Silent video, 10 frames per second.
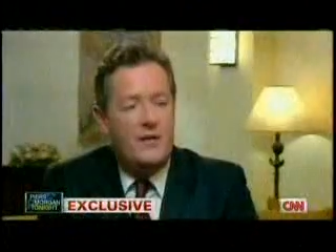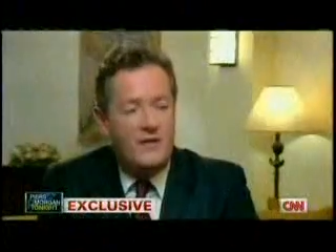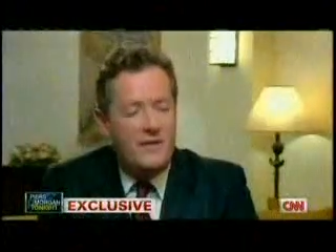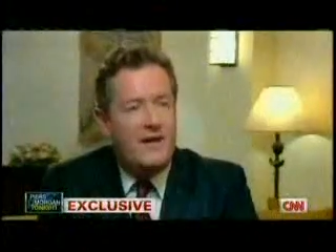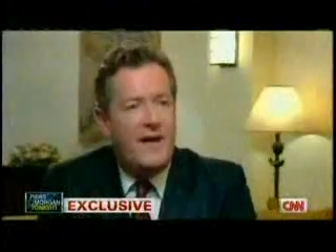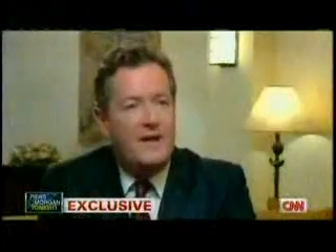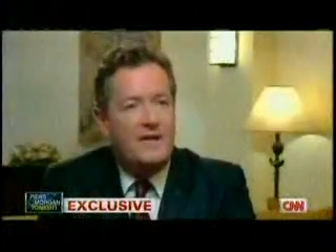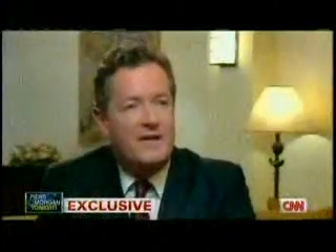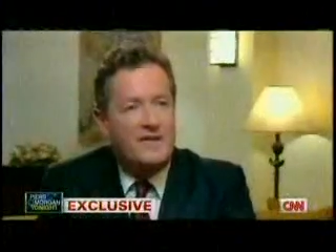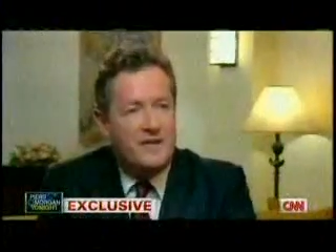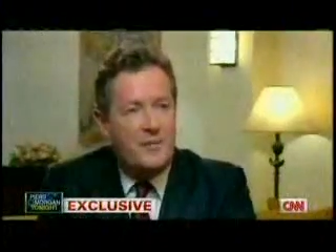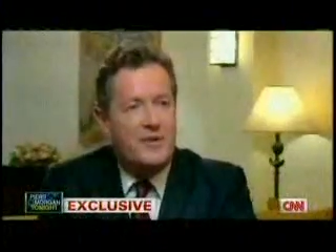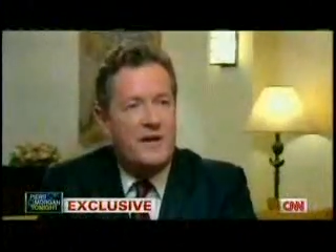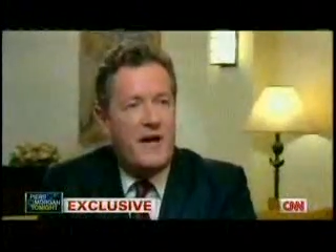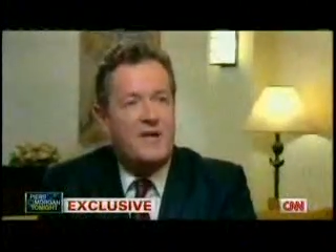But in the end,
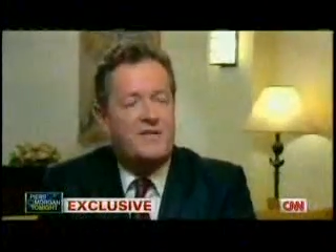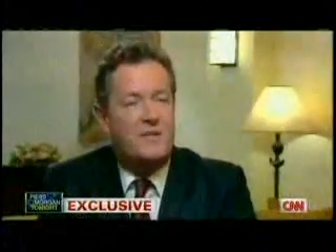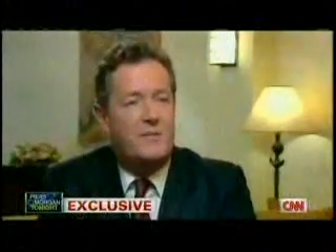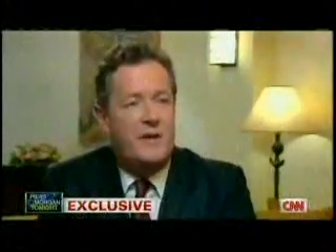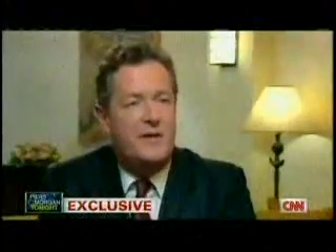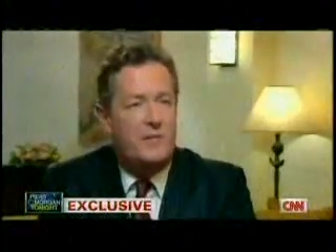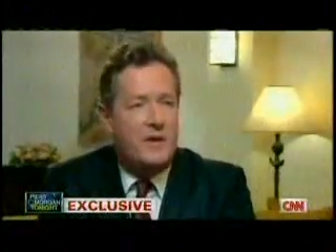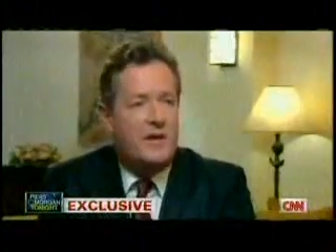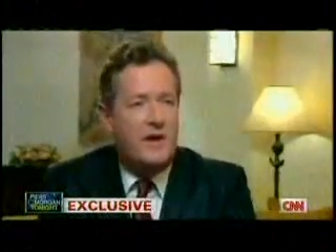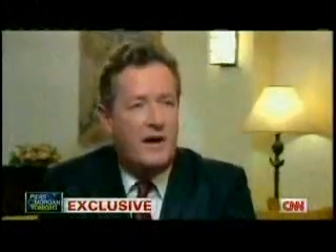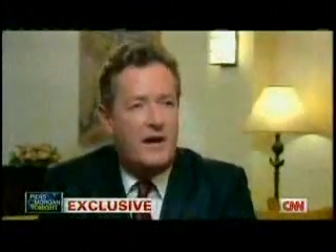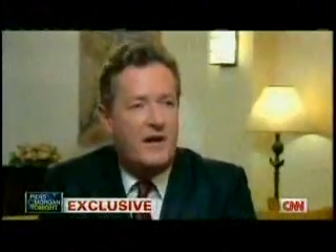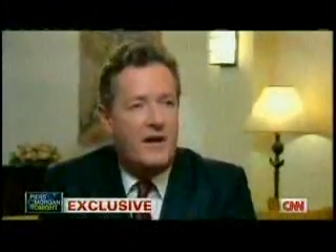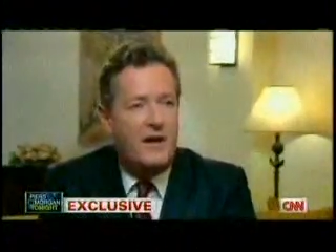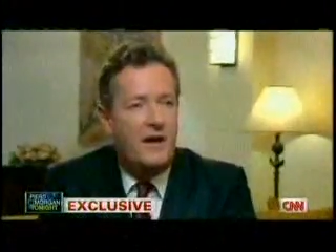somebody has to be the big
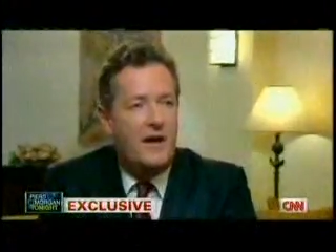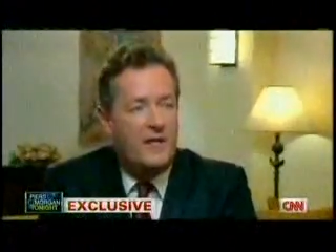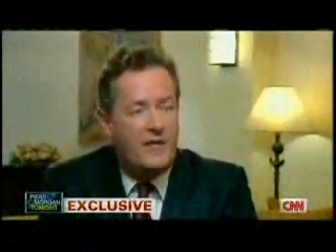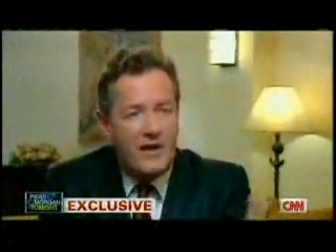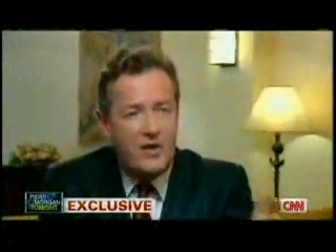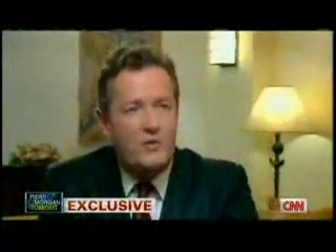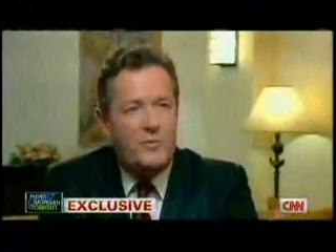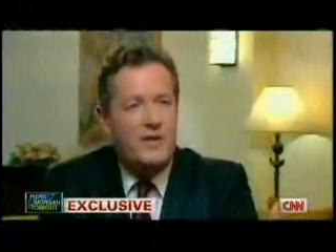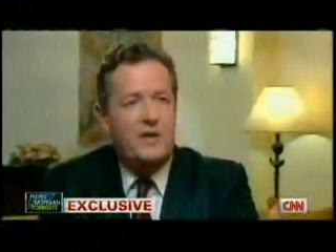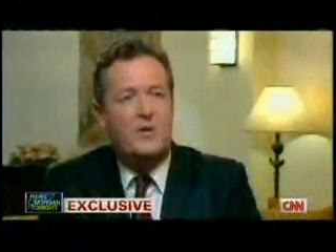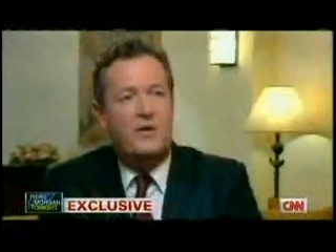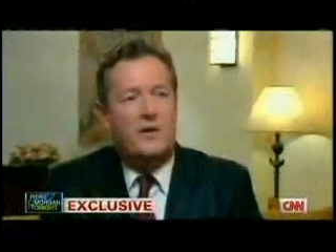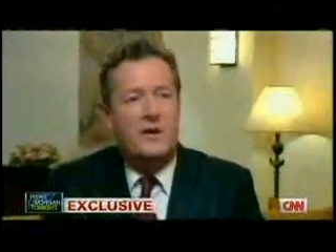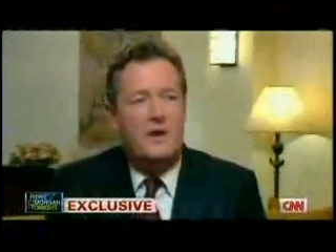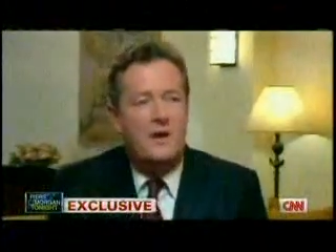guy here, and that could be
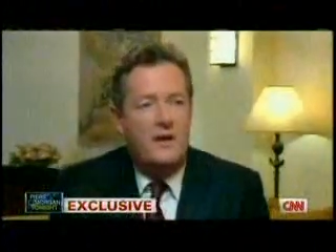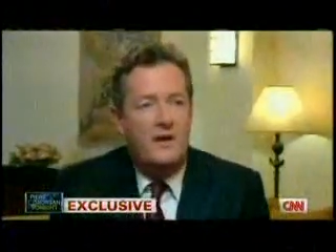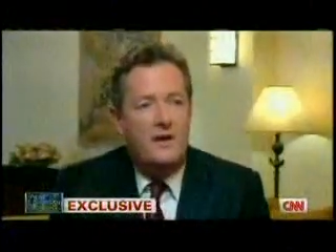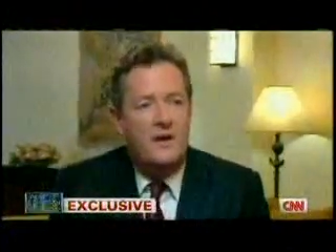you, couldn't it?